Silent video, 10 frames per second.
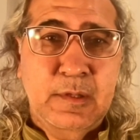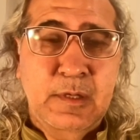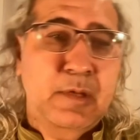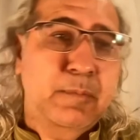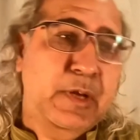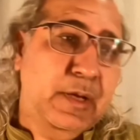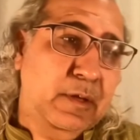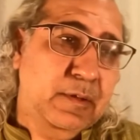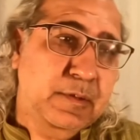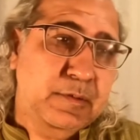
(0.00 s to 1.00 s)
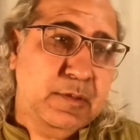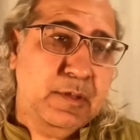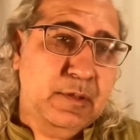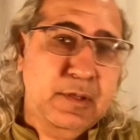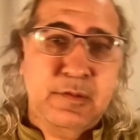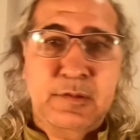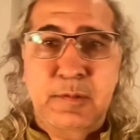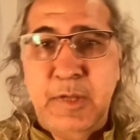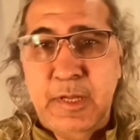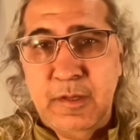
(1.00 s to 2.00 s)
right? Americans are this,
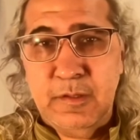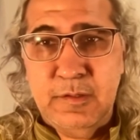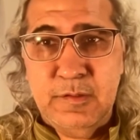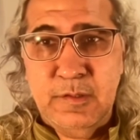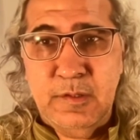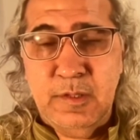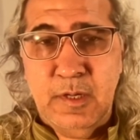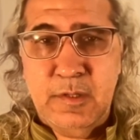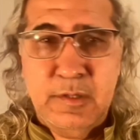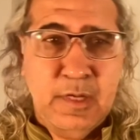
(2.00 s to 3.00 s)
Americans are that.